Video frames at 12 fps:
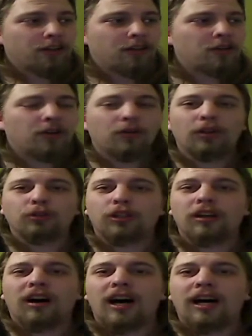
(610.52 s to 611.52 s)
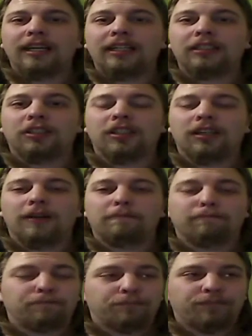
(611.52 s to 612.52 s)
you know, those guys,
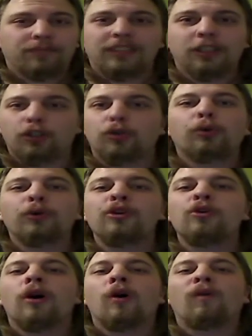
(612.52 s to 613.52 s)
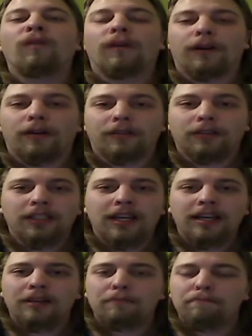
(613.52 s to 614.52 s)
they screw you over.
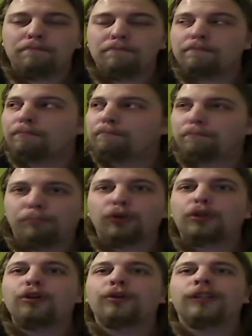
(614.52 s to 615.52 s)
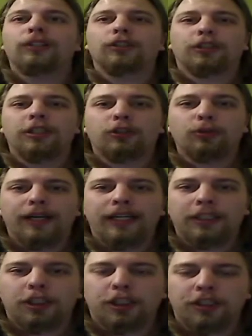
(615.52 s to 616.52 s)
They put you in a
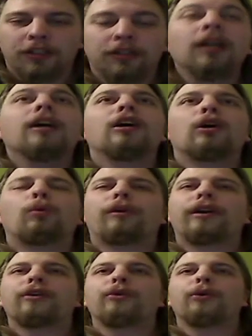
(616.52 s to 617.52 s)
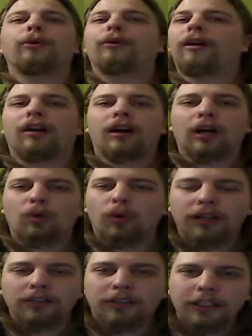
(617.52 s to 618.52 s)
situation where you are
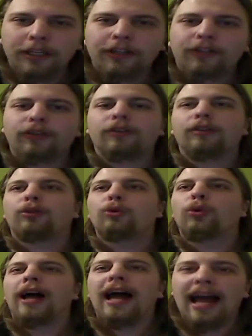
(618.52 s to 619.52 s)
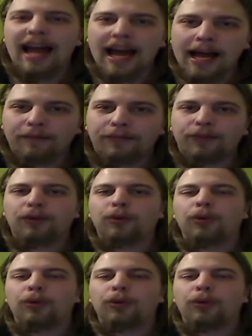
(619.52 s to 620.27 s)
guaranteed to have